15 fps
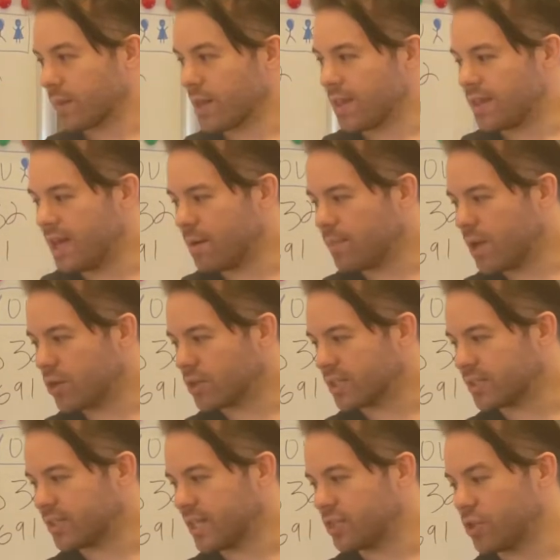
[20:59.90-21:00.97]
That mail gets
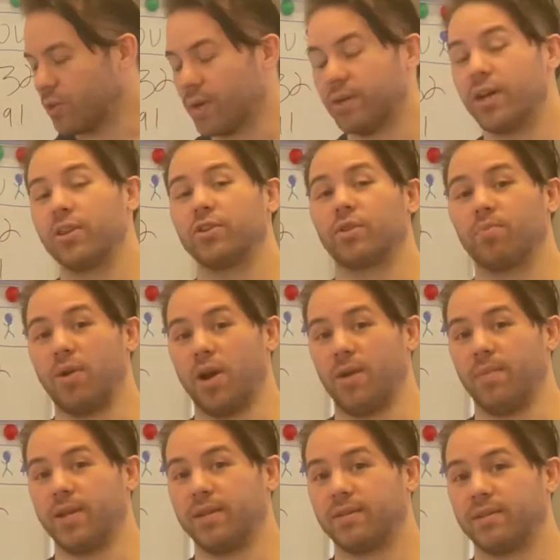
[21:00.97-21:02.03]
sent to another
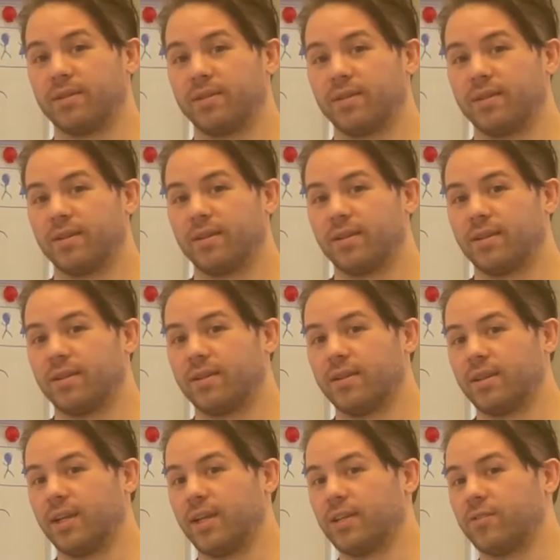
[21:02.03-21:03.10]
department,
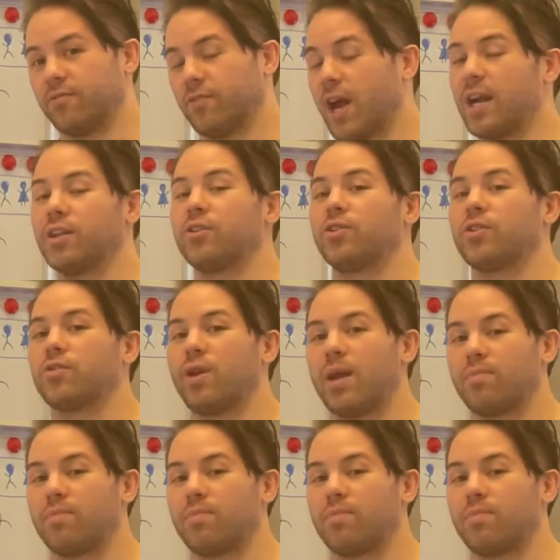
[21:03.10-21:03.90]
and finally to the right